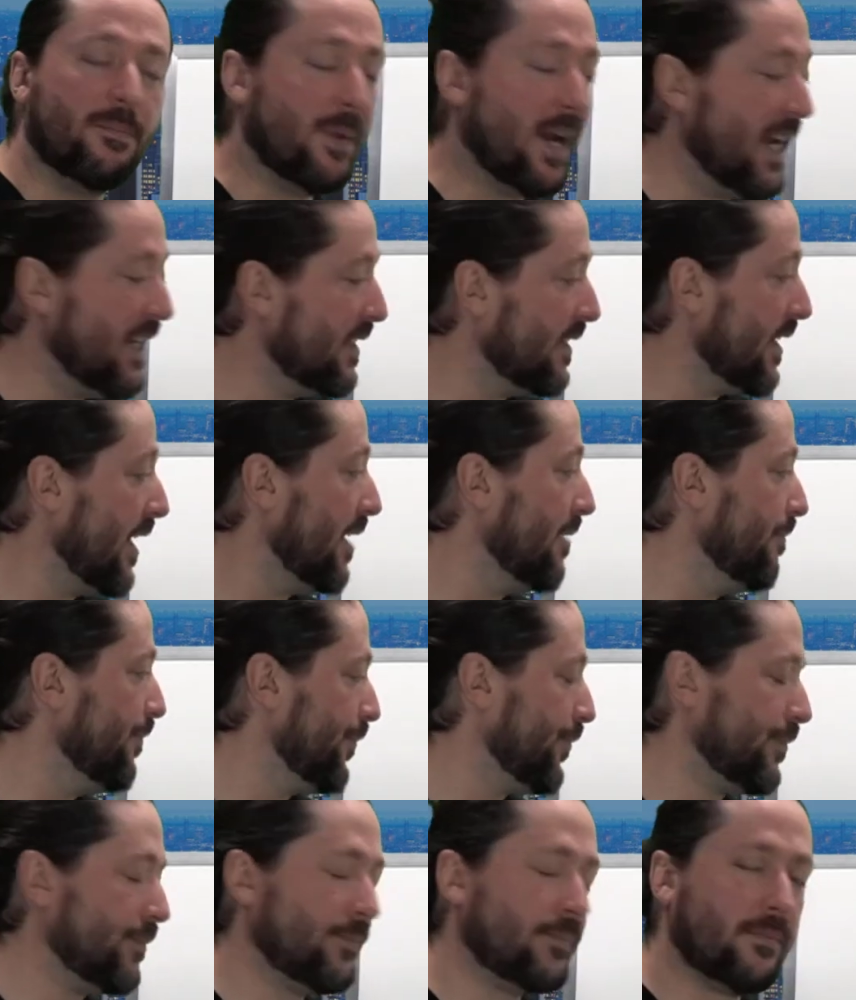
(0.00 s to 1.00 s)
my site
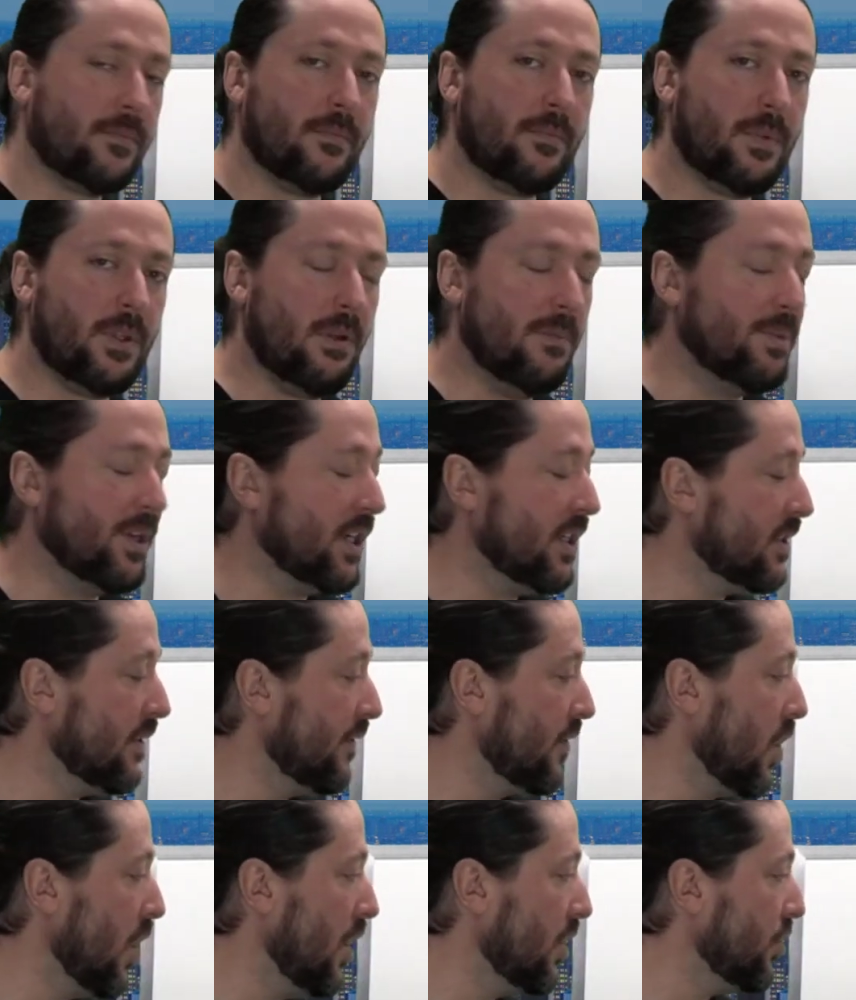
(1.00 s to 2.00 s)
because
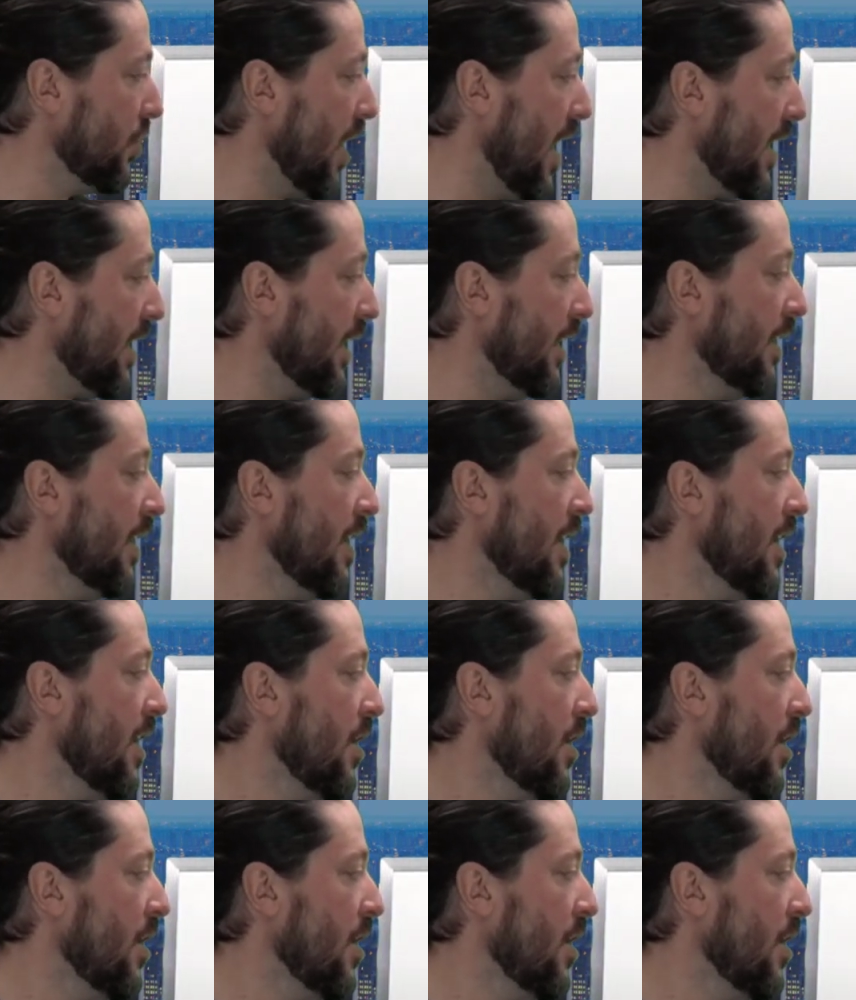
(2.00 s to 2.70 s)
of call tracking.